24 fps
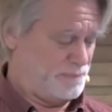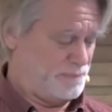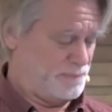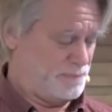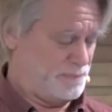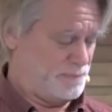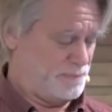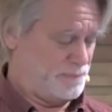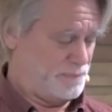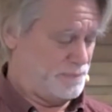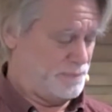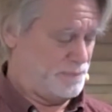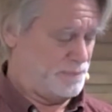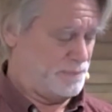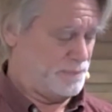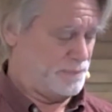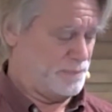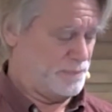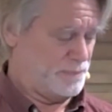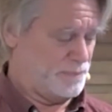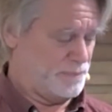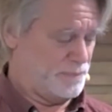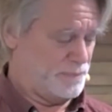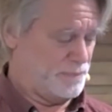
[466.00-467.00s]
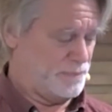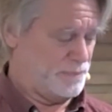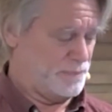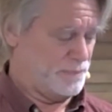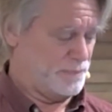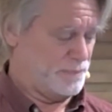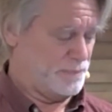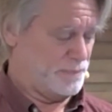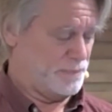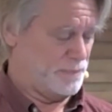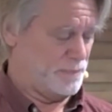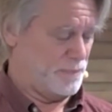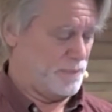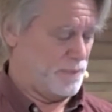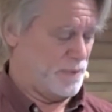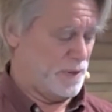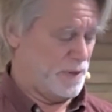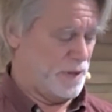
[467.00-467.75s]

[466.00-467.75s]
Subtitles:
(silence)